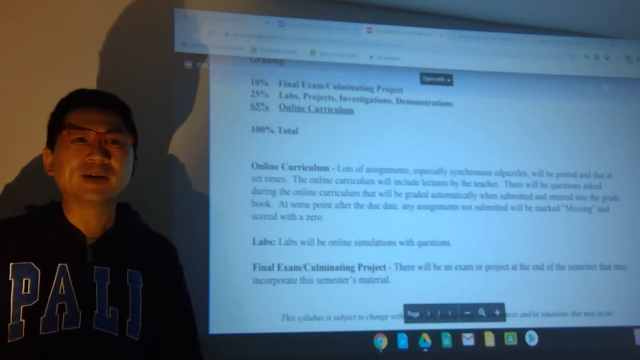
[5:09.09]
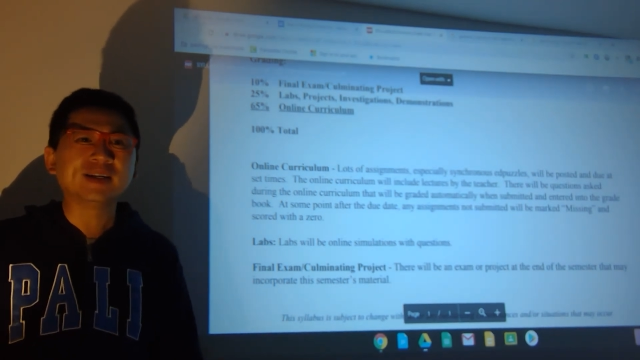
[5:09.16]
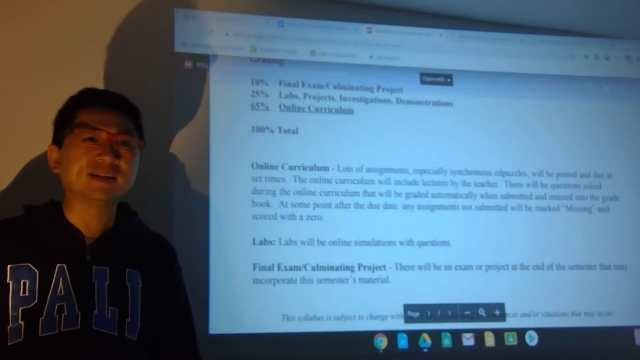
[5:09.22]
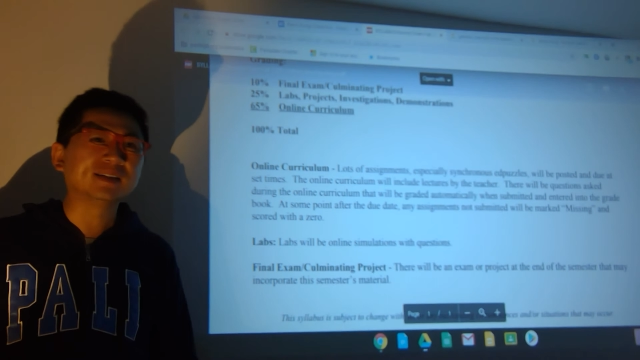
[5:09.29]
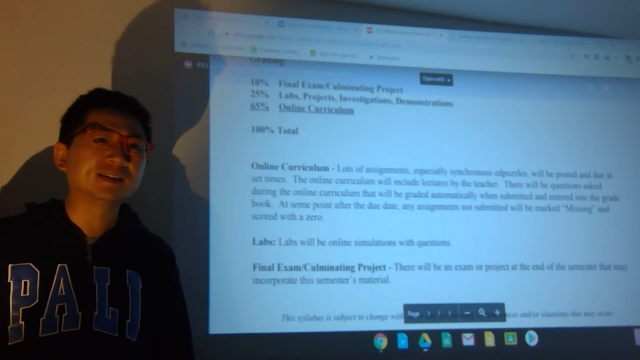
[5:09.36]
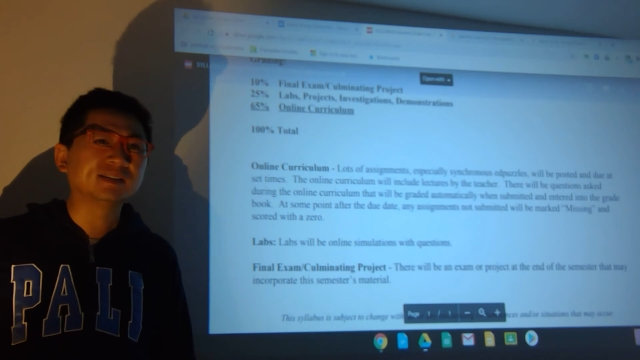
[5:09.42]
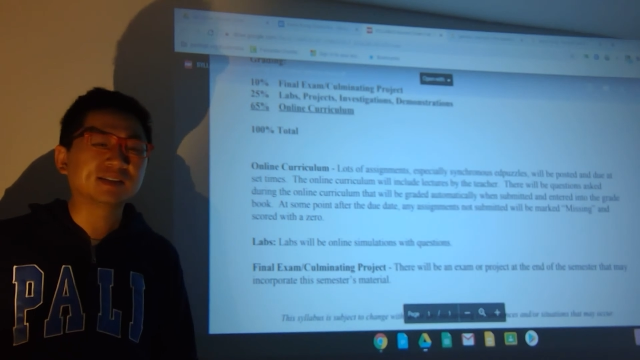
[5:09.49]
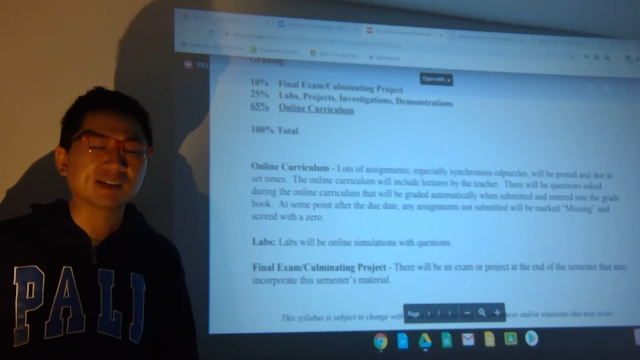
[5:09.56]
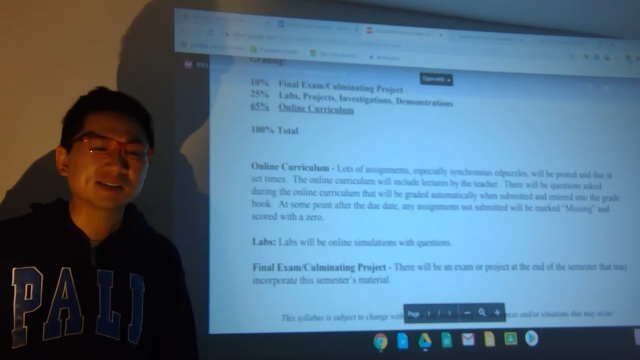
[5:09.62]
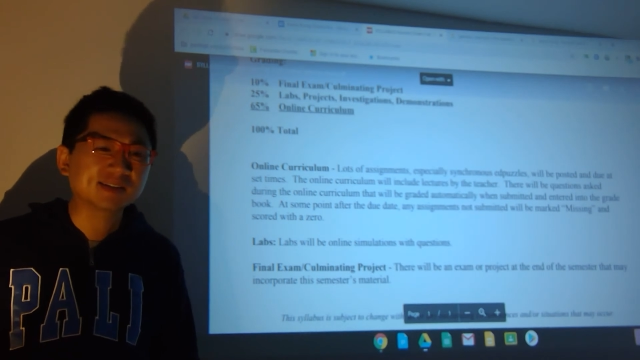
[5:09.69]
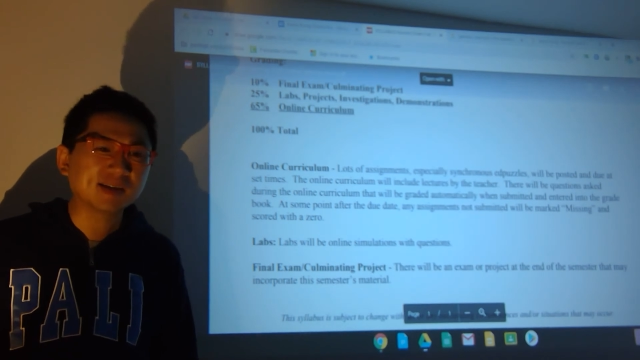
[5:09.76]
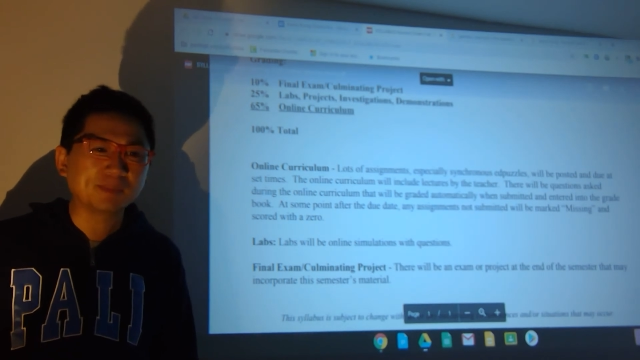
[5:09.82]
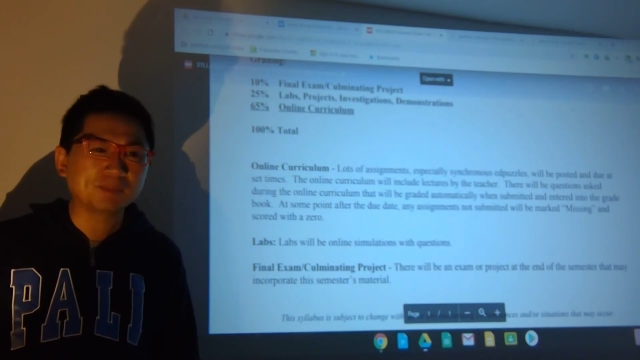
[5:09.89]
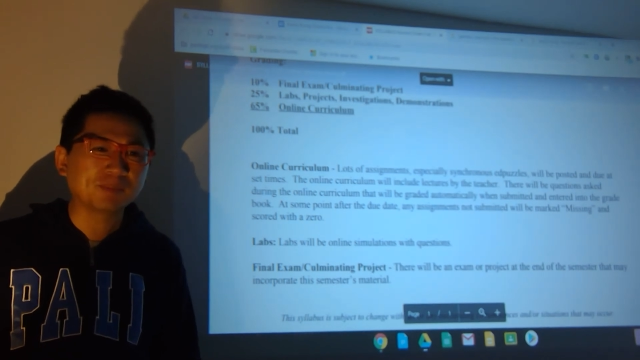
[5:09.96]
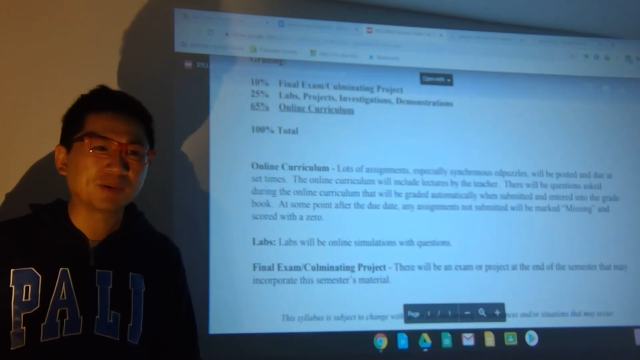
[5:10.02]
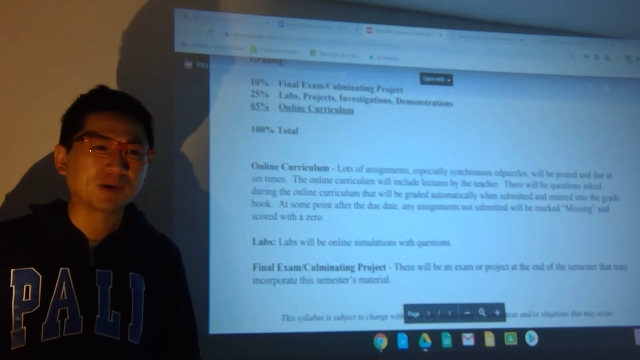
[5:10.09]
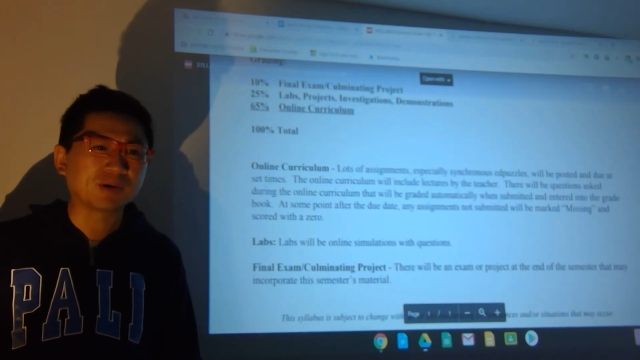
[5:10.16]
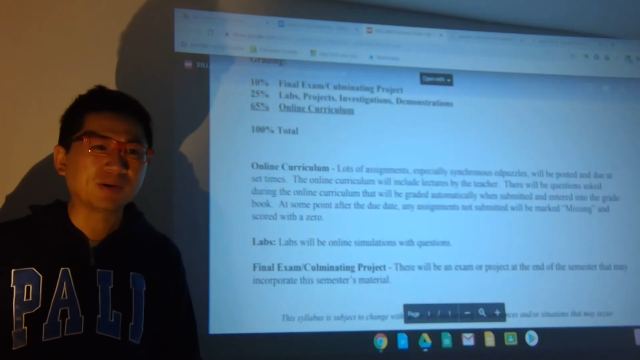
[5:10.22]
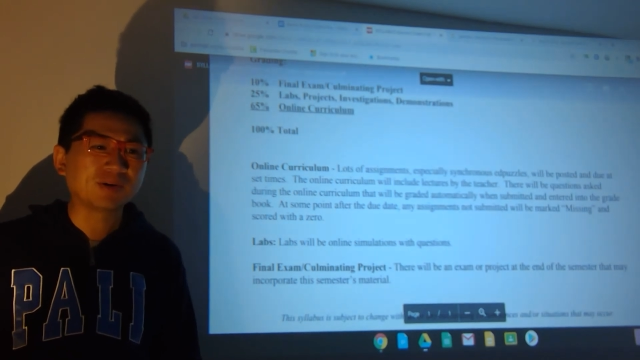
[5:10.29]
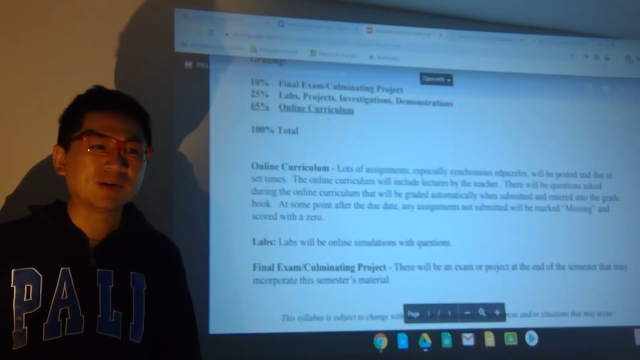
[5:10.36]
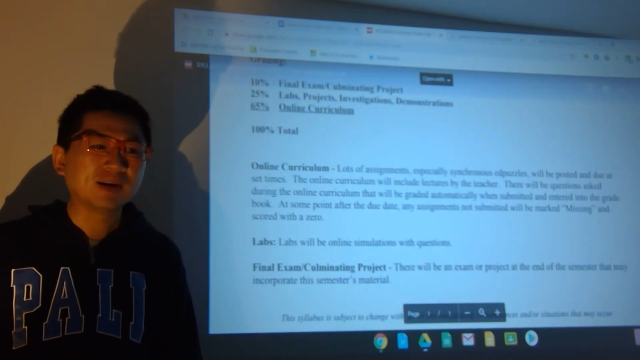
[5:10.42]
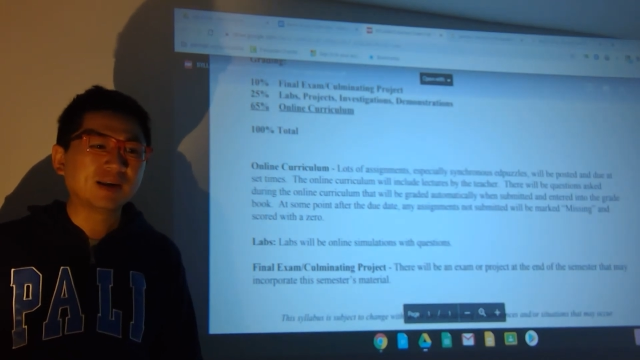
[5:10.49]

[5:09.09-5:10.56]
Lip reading: in December